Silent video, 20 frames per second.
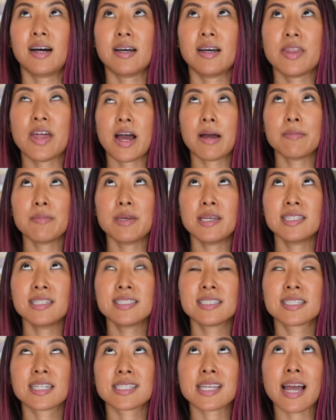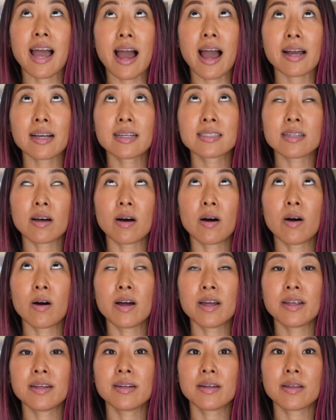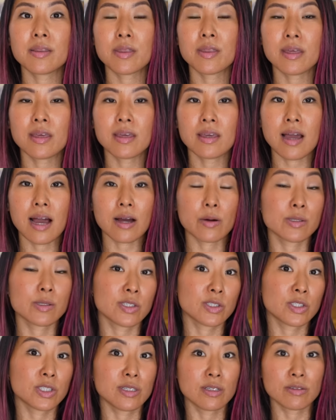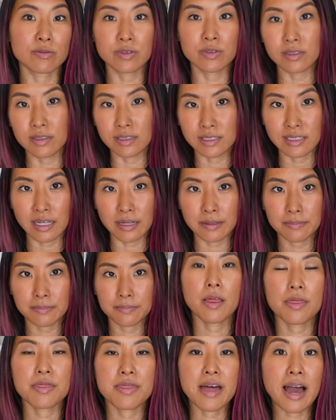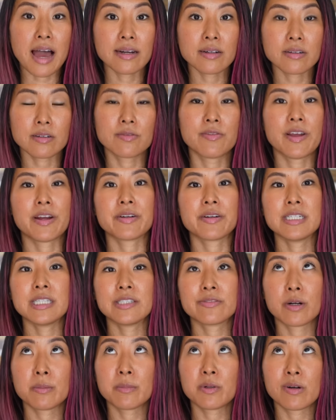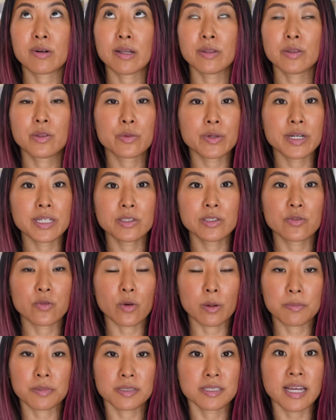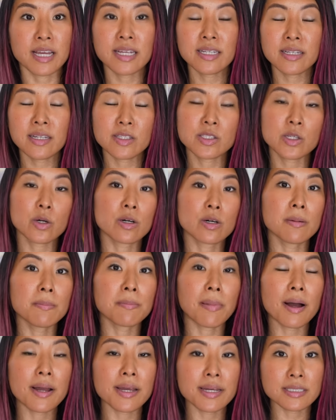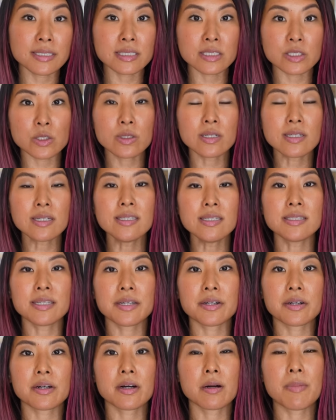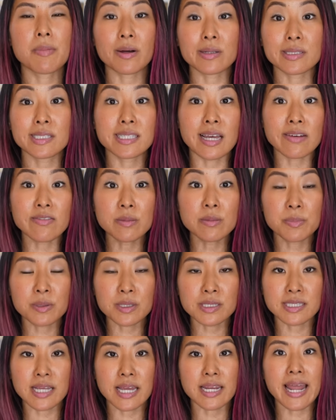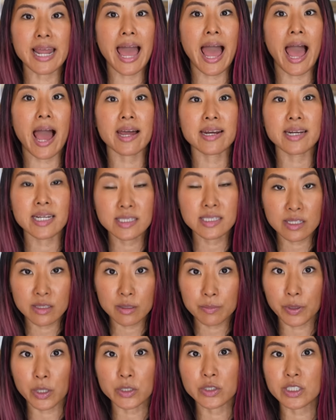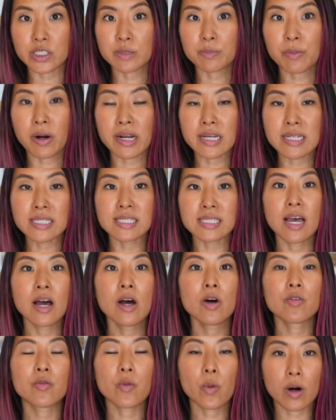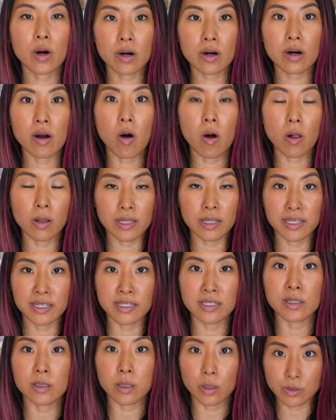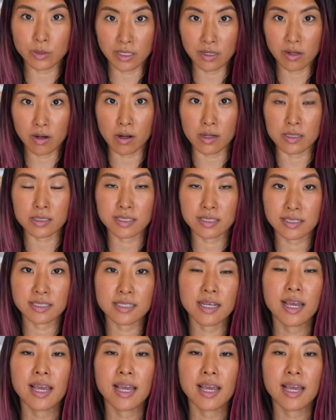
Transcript: That means the tax on the acquisition of real estate. That varies from around 3 to 4%. So combined, you can consider about 7% added to the purchase price for all-in closing costs.